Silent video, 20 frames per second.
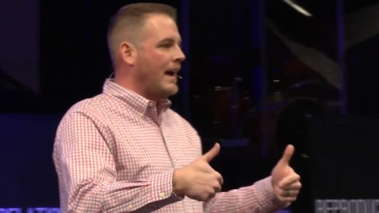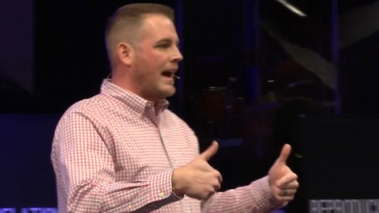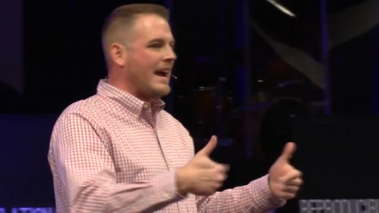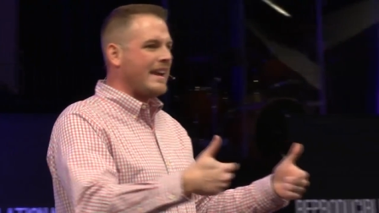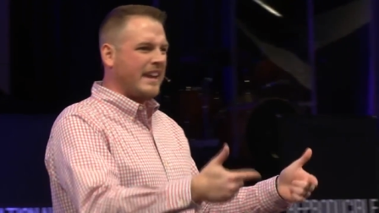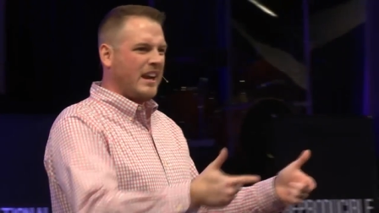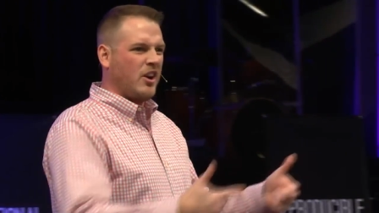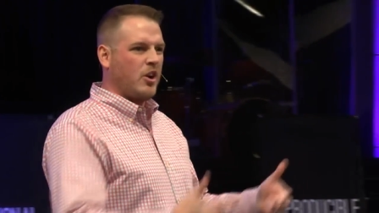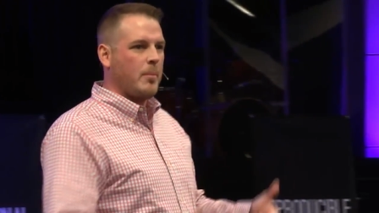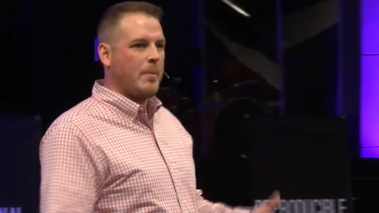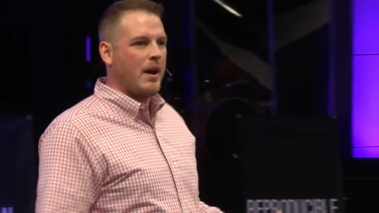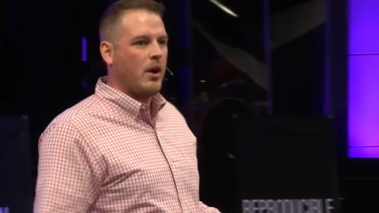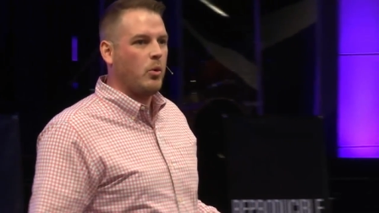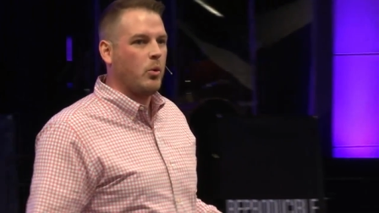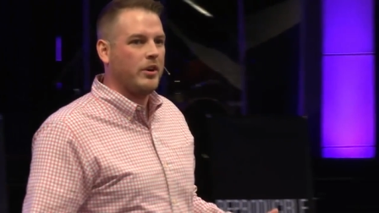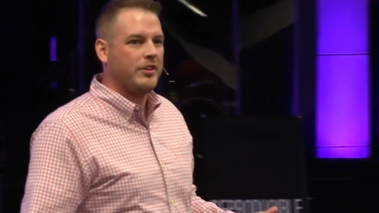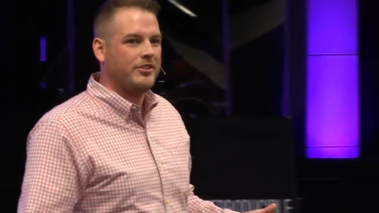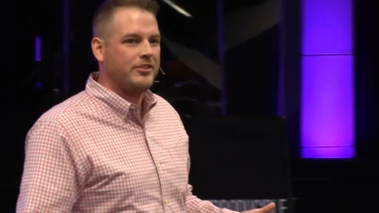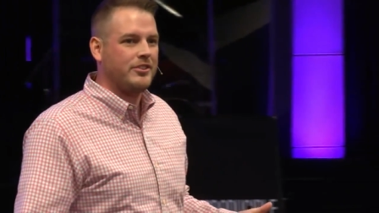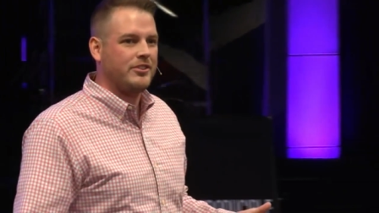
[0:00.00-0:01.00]
I care about
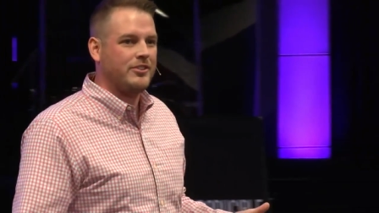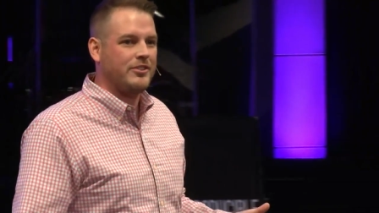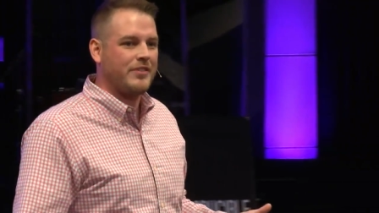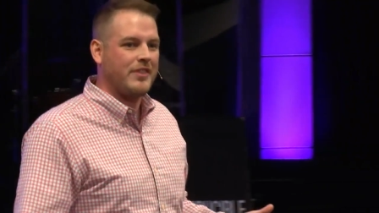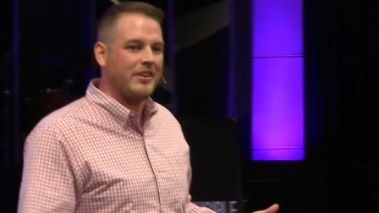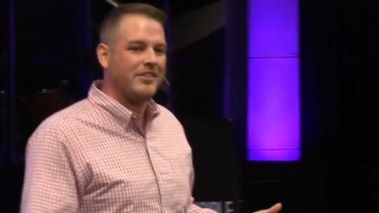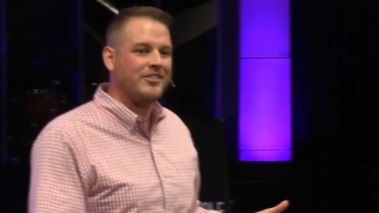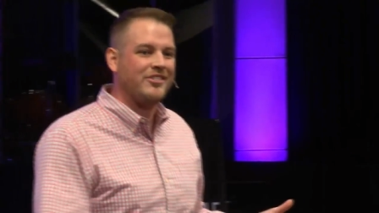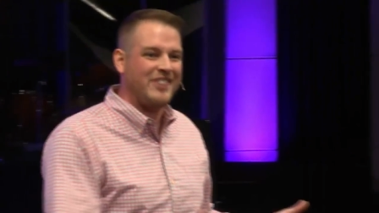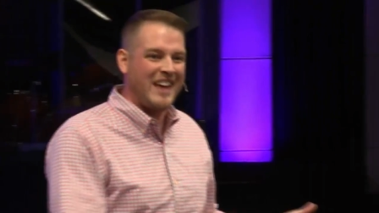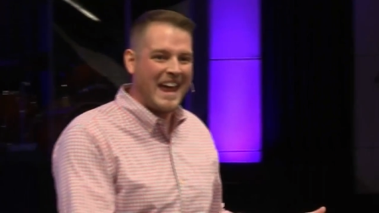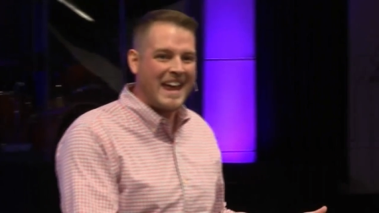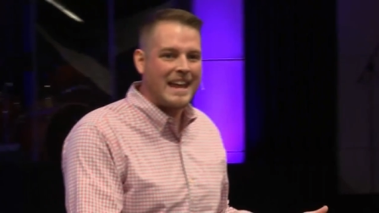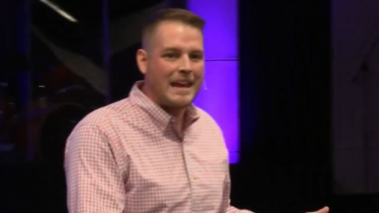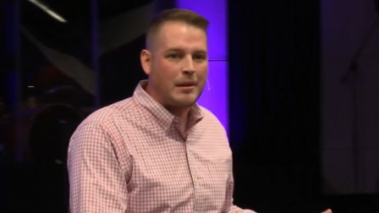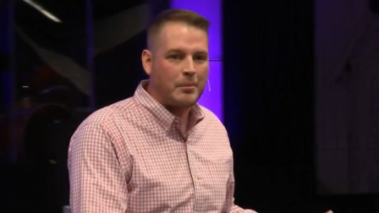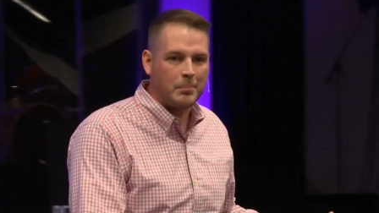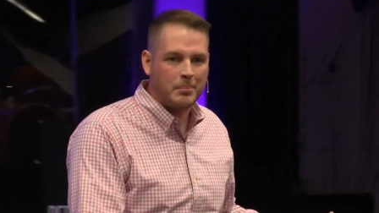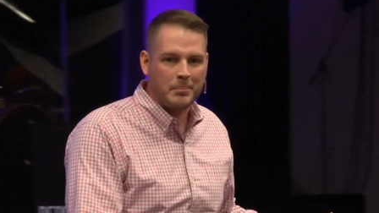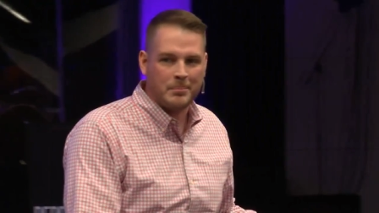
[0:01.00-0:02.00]
what's the
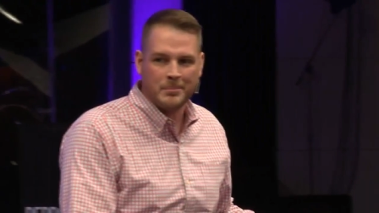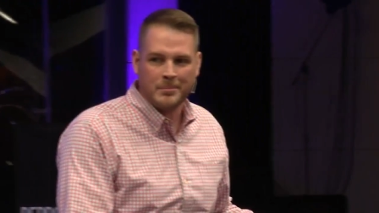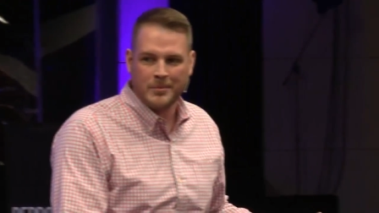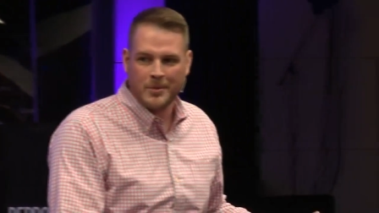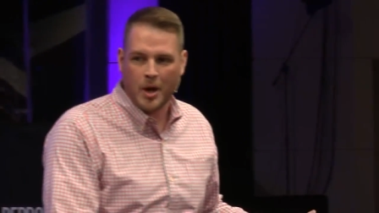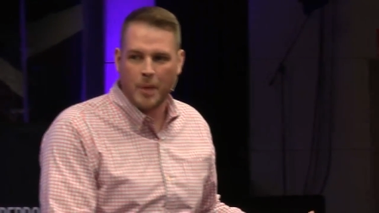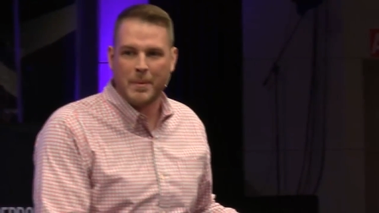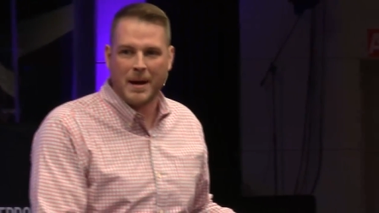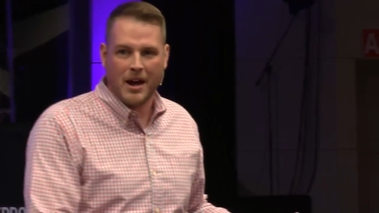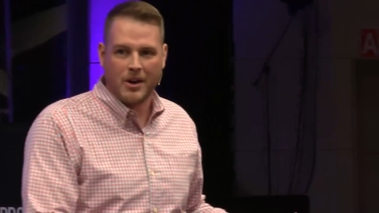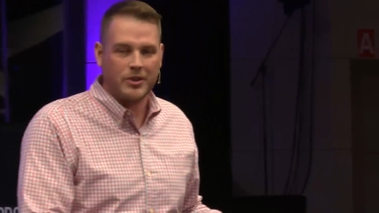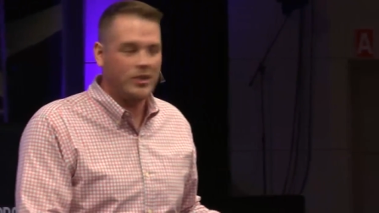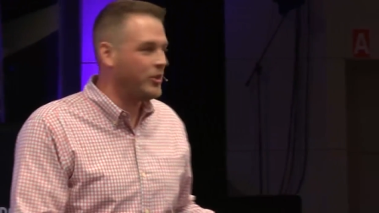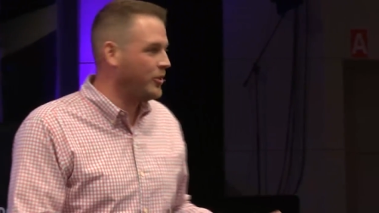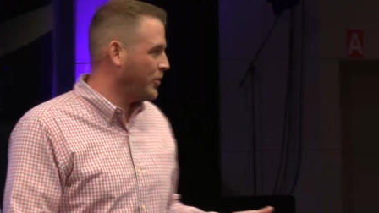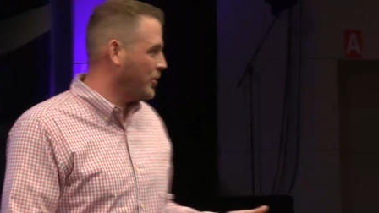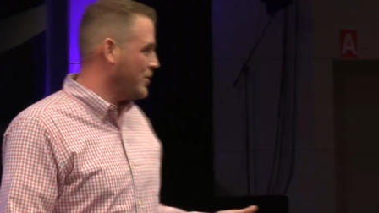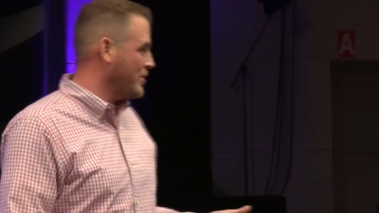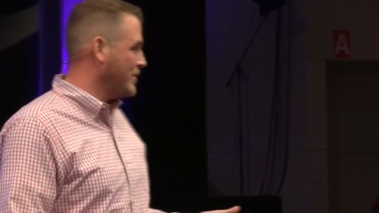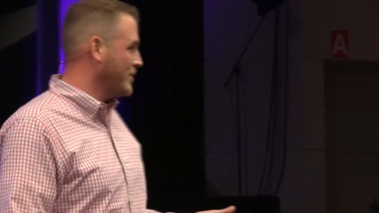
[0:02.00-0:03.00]
same about
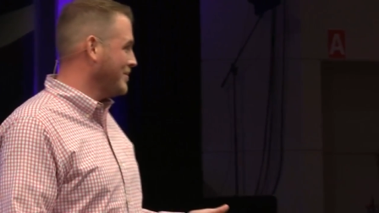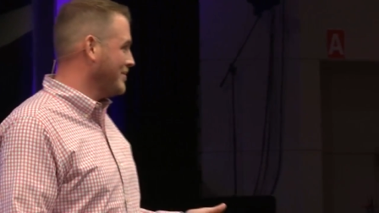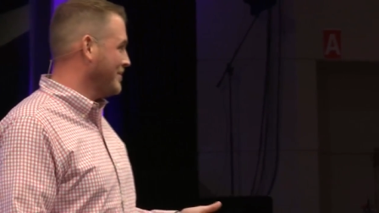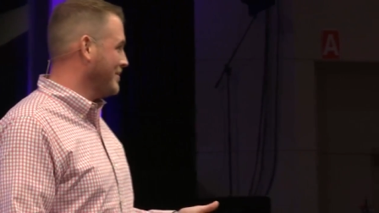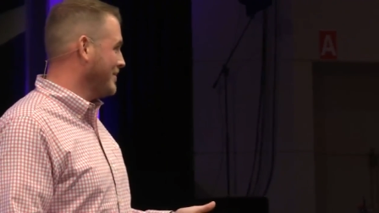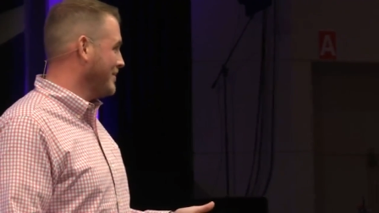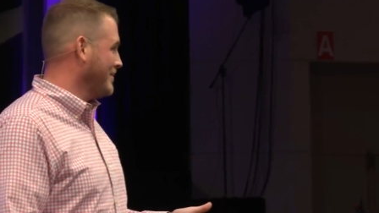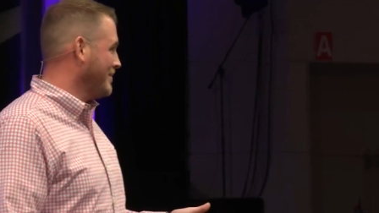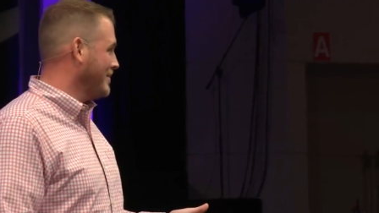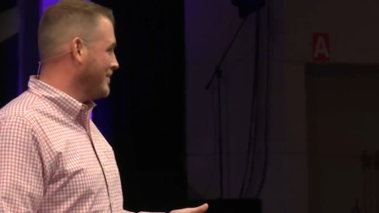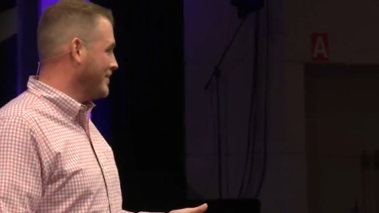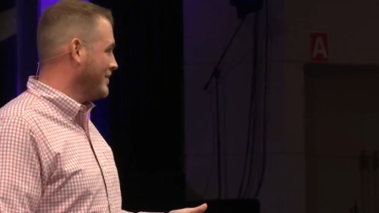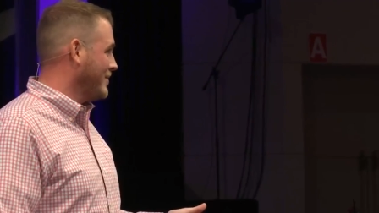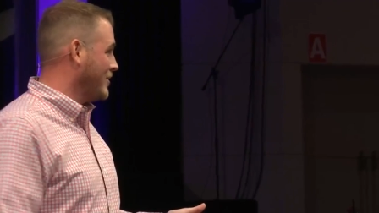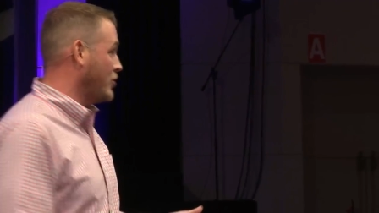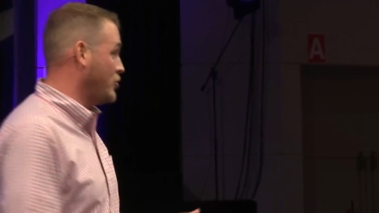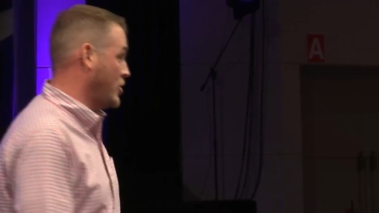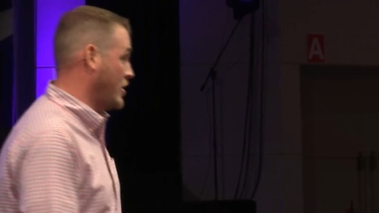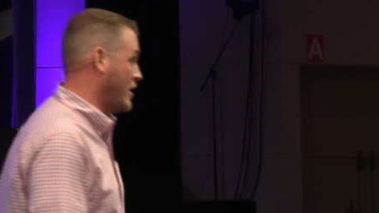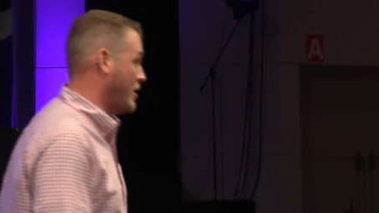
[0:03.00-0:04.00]
you.
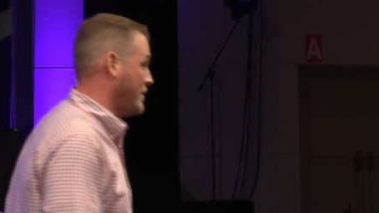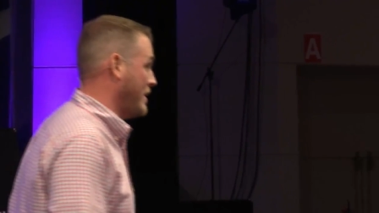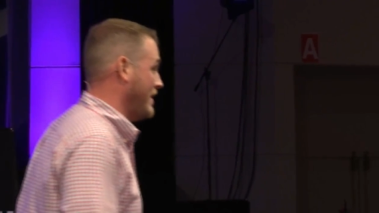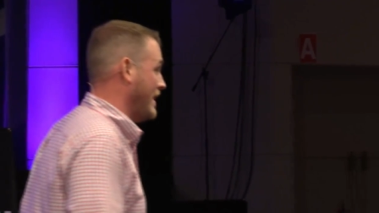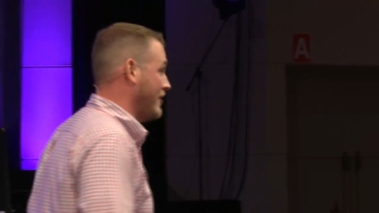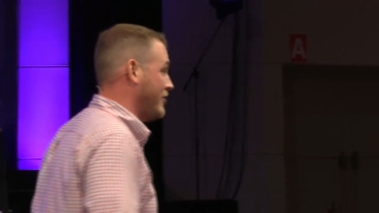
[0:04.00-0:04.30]
Did you hear me?